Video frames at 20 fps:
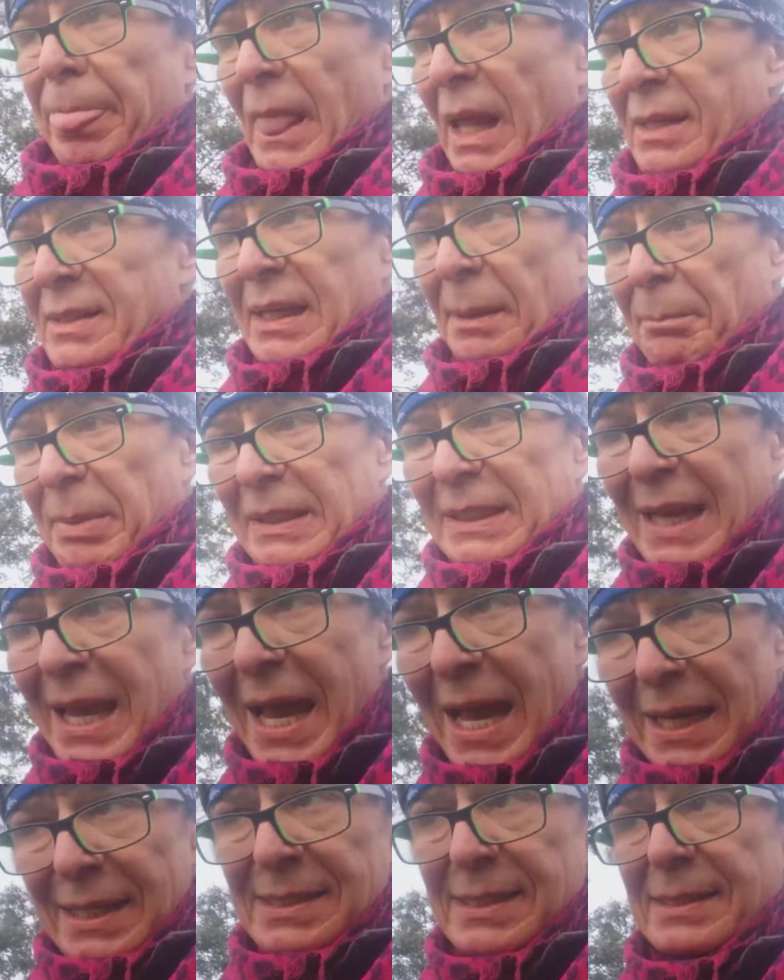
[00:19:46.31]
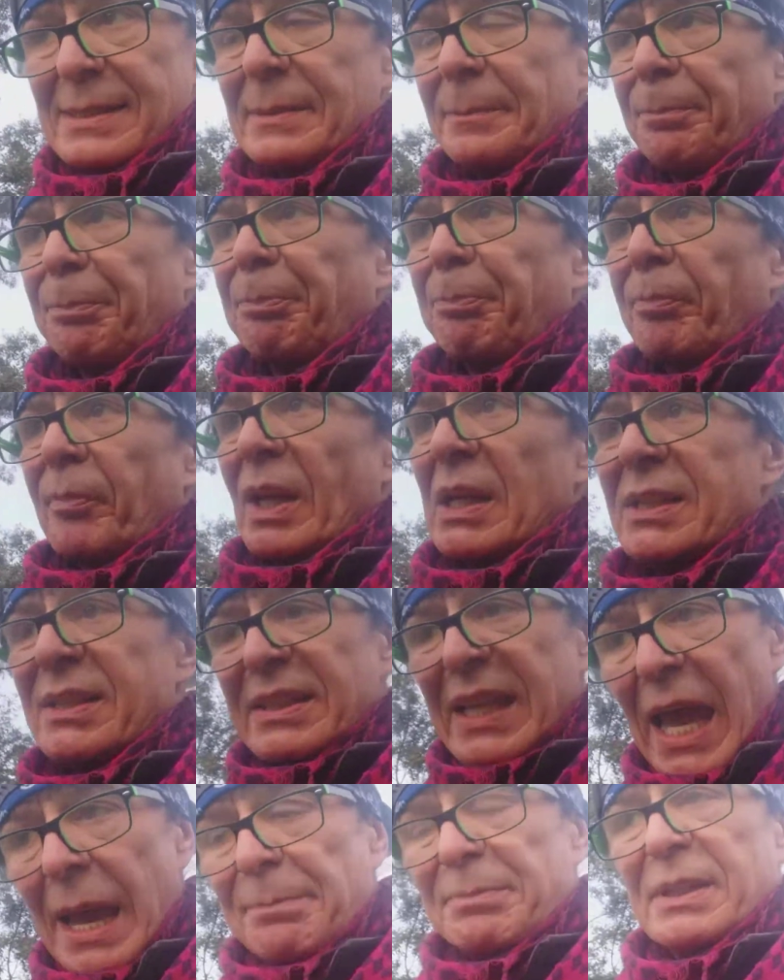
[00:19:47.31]
Somebody else
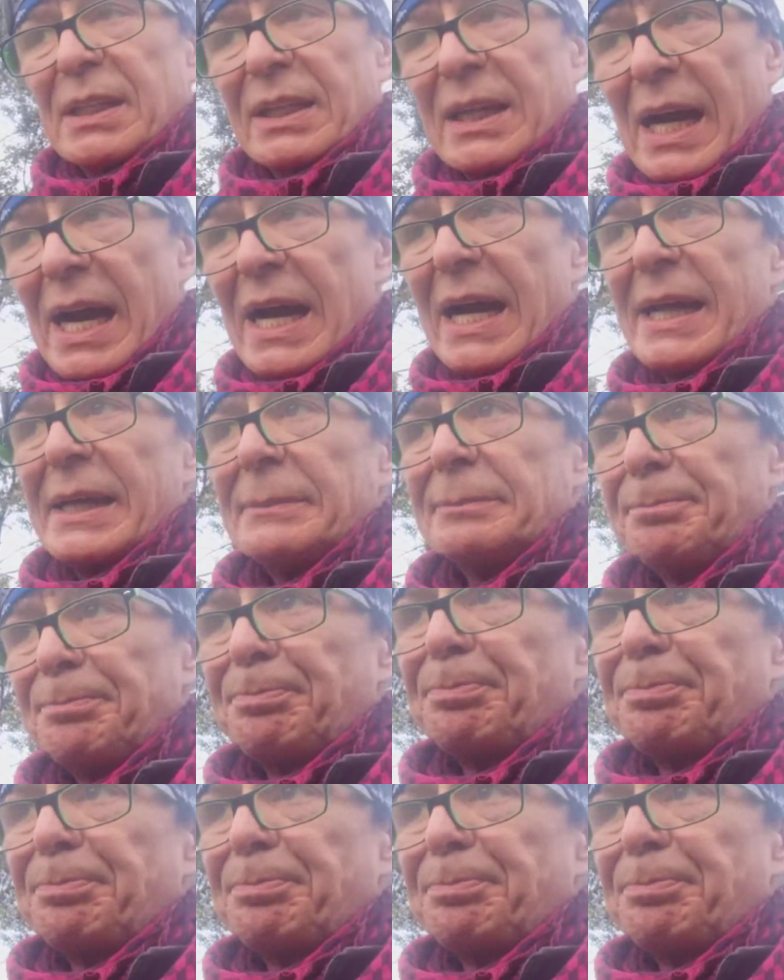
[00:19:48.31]
stabbed the guy,